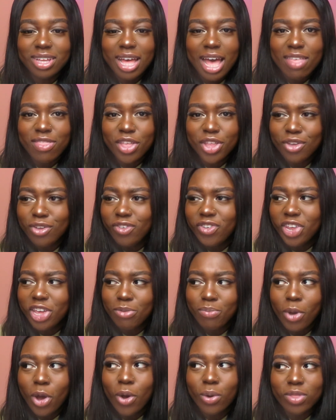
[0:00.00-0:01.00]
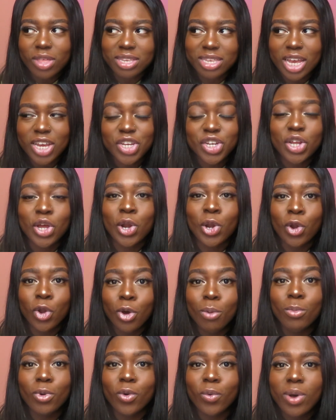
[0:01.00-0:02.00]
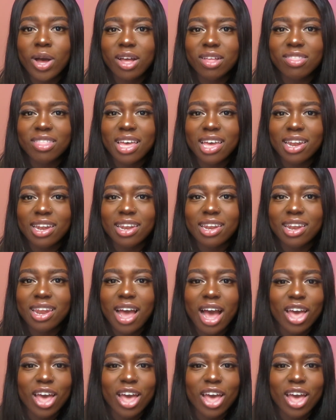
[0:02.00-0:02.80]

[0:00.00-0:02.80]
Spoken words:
and then you deep, oh, there's actually a lot more work than